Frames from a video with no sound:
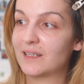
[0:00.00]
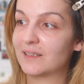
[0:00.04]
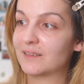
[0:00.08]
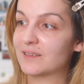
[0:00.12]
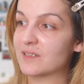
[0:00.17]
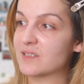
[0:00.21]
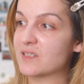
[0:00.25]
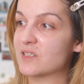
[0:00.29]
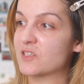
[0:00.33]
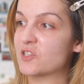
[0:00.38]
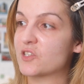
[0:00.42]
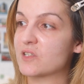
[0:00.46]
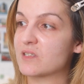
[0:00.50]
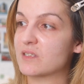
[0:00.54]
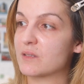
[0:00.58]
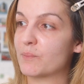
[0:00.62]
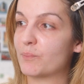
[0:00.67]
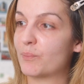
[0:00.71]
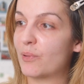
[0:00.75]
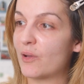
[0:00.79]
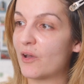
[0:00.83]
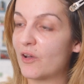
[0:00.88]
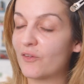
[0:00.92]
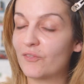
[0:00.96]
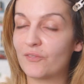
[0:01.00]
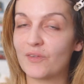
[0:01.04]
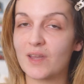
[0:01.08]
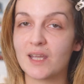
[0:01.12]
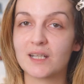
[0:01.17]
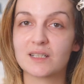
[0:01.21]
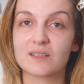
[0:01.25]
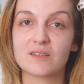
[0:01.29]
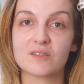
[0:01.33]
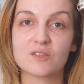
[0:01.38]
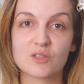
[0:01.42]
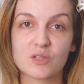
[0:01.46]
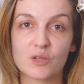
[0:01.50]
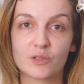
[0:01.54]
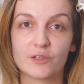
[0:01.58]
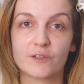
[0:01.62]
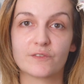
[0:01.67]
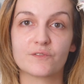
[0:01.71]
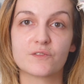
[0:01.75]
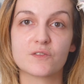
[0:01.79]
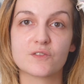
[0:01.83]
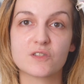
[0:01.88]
This is just a perfect sort of